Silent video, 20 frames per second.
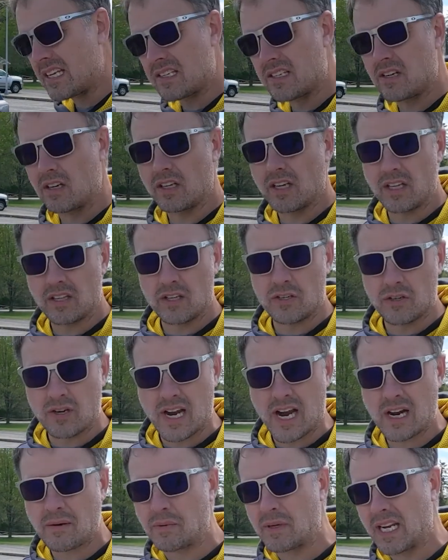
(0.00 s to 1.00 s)
necessarily on the
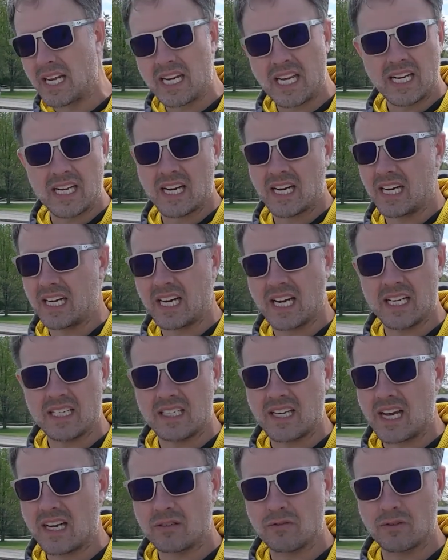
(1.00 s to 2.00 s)
track, but any kind of
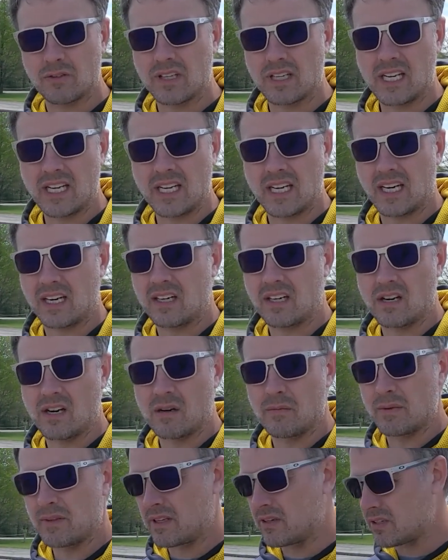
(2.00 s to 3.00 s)
contact with any kind of
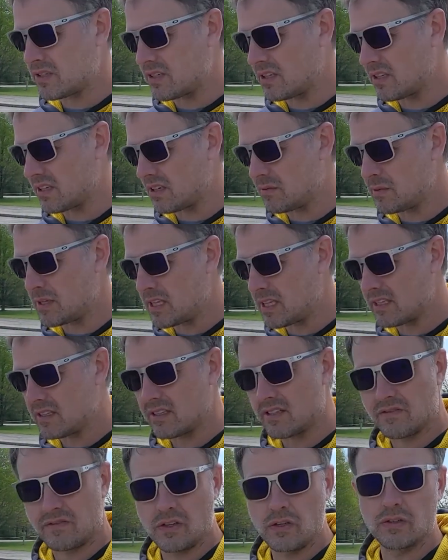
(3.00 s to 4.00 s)
curb, but those are going to be
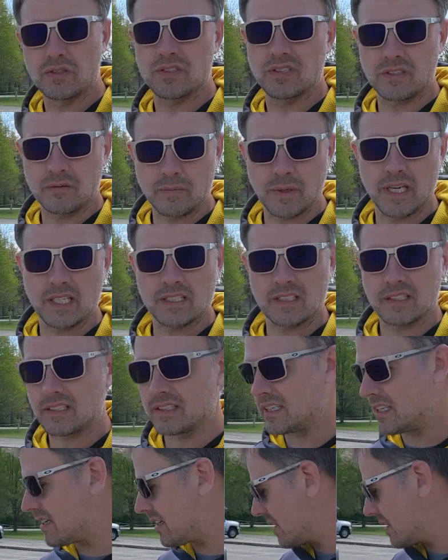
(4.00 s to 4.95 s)
the fuses, basically. They're